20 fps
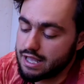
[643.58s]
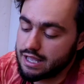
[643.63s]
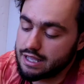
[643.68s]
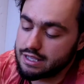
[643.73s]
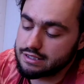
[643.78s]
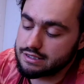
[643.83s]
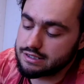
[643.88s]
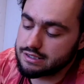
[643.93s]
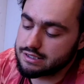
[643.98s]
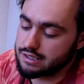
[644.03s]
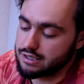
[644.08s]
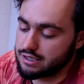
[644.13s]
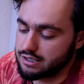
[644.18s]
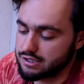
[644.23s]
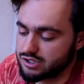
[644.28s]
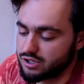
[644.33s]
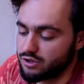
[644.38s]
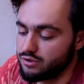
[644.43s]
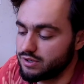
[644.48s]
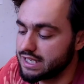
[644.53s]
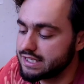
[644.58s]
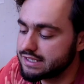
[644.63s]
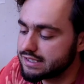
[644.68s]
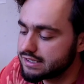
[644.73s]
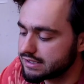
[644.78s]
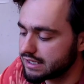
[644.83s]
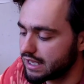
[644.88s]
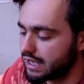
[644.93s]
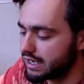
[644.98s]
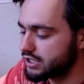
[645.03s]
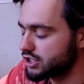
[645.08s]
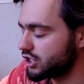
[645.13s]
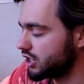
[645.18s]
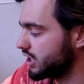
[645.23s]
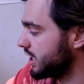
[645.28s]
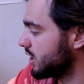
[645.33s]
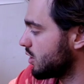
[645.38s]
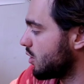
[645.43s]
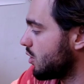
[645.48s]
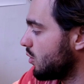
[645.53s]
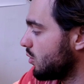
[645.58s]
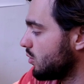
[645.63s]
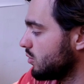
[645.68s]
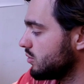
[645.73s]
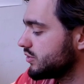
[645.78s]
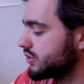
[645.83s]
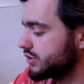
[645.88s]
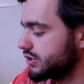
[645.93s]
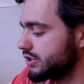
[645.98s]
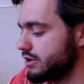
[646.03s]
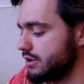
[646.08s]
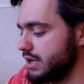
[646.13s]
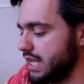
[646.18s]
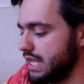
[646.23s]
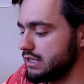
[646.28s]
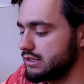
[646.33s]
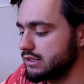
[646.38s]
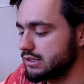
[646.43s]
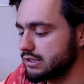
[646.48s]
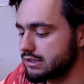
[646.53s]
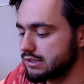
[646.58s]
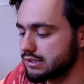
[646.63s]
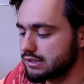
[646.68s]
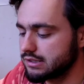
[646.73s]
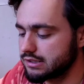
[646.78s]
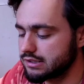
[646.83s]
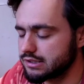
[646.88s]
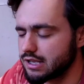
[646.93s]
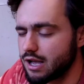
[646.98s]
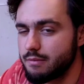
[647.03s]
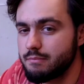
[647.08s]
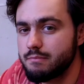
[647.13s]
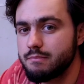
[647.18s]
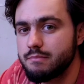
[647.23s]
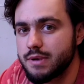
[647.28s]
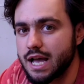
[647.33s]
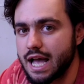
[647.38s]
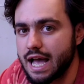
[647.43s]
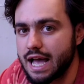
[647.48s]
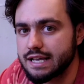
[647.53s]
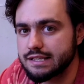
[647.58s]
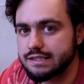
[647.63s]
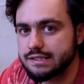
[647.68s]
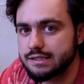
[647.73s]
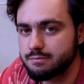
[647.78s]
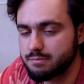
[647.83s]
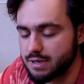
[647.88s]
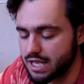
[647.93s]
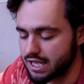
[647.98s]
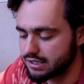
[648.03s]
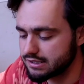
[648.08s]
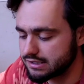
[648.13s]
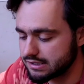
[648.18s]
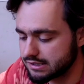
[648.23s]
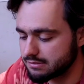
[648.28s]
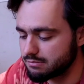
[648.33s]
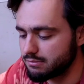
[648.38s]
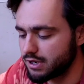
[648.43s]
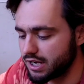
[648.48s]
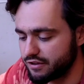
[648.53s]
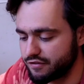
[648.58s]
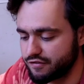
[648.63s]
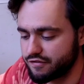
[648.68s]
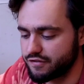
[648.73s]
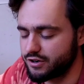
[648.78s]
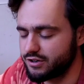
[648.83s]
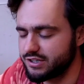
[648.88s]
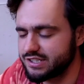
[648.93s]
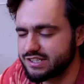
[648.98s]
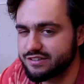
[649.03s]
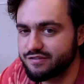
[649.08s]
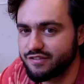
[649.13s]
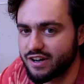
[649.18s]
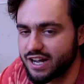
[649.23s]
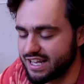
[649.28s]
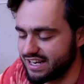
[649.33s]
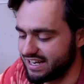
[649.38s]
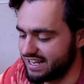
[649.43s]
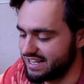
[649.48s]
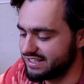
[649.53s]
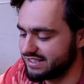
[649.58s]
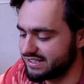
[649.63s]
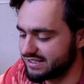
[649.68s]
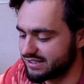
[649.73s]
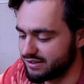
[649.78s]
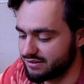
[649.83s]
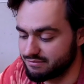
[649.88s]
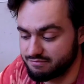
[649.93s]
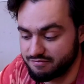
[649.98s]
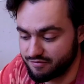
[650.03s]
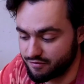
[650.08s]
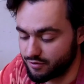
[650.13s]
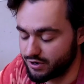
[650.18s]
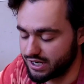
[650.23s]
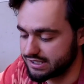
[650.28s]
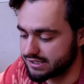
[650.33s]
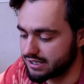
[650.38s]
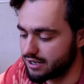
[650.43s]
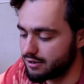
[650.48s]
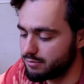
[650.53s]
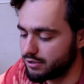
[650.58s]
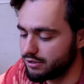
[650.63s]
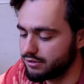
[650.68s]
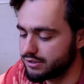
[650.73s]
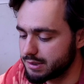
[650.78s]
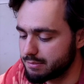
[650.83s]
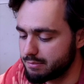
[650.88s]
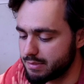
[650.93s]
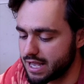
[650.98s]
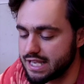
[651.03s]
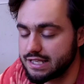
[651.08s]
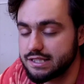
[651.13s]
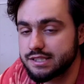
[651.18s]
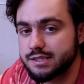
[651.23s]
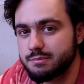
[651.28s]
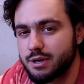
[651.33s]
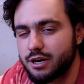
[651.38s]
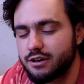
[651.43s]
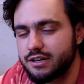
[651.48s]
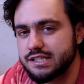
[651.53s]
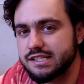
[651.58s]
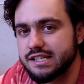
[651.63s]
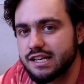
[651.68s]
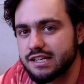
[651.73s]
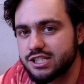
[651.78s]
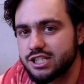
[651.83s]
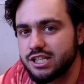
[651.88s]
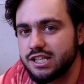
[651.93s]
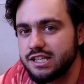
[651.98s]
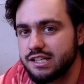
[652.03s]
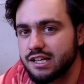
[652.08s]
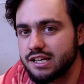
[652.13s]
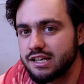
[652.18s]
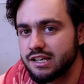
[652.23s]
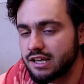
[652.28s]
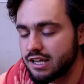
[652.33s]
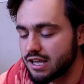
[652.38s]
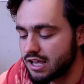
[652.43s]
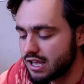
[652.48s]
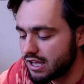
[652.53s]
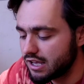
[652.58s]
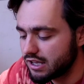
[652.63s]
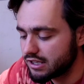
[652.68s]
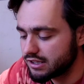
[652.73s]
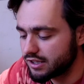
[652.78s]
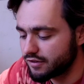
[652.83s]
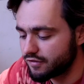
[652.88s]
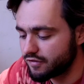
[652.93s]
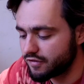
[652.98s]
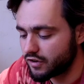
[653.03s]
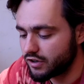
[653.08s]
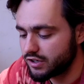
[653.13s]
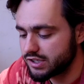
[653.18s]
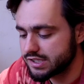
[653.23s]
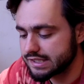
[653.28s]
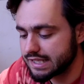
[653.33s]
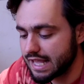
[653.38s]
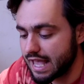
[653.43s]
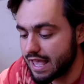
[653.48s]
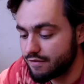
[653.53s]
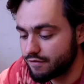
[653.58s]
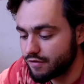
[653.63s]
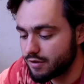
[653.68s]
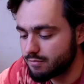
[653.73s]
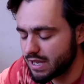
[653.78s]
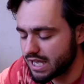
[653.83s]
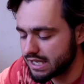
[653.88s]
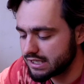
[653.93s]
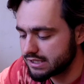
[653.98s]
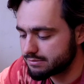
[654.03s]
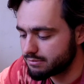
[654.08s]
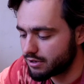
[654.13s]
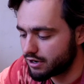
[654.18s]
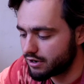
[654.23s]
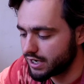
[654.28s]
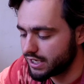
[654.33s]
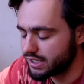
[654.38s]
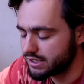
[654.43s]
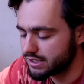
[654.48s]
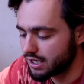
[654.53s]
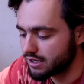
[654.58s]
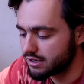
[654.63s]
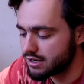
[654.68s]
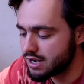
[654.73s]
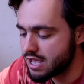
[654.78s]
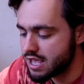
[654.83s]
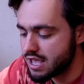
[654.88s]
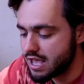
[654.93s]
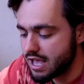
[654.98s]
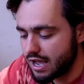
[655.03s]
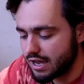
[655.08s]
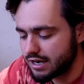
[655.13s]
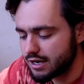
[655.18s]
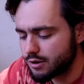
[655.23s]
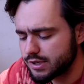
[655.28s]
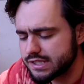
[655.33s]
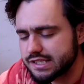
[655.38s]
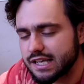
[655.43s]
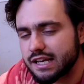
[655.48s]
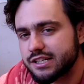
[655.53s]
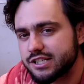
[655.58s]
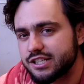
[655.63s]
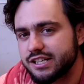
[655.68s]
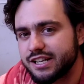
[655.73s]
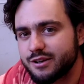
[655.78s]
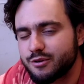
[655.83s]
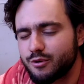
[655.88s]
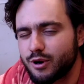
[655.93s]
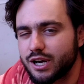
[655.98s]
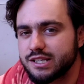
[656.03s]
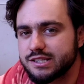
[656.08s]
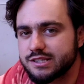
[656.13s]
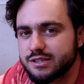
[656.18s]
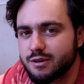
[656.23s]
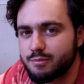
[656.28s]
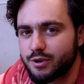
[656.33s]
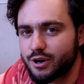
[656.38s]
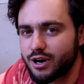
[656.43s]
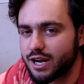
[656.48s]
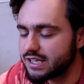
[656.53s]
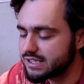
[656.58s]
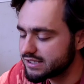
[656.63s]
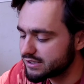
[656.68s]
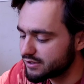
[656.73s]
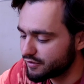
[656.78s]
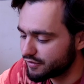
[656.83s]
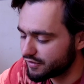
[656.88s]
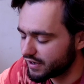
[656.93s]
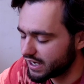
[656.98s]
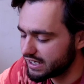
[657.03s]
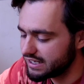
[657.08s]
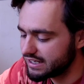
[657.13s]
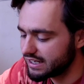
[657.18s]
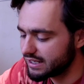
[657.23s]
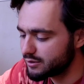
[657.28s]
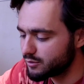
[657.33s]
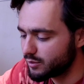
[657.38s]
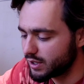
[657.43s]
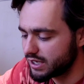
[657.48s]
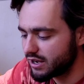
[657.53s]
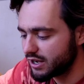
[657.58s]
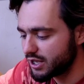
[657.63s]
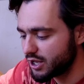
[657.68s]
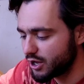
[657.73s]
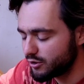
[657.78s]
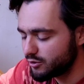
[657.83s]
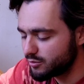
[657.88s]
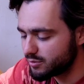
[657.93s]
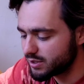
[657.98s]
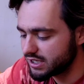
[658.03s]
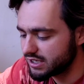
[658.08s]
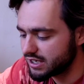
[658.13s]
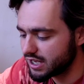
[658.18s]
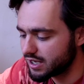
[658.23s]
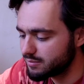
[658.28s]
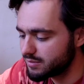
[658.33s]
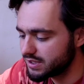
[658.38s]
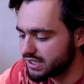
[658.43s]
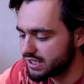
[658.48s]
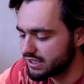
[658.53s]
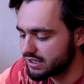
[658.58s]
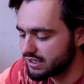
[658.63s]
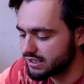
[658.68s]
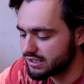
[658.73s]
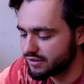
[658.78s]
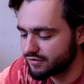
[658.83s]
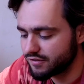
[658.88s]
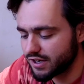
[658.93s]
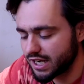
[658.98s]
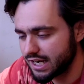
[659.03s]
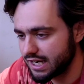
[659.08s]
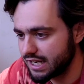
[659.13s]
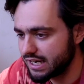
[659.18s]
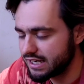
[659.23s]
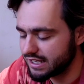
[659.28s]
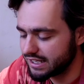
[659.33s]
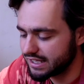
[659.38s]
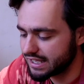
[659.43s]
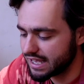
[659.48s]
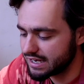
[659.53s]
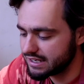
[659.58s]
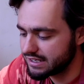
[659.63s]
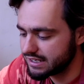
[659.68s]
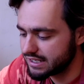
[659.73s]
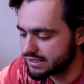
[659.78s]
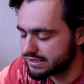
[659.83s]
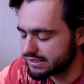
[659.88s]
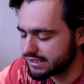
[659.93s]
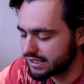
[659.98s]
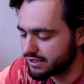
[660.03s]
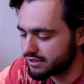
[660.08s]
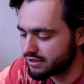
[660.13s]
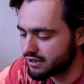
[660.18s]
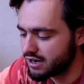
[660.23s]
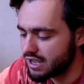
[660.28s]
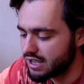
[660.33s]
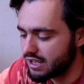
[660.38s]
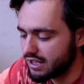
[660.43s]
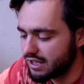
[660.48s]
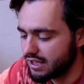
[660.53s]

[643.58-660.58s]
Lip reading: And so this is actually also in some aspects my first violin. So for example, the bass bar is actually the first ever bass bar I done. And I was actually quite surprised to find that when I opened up the violin again this year,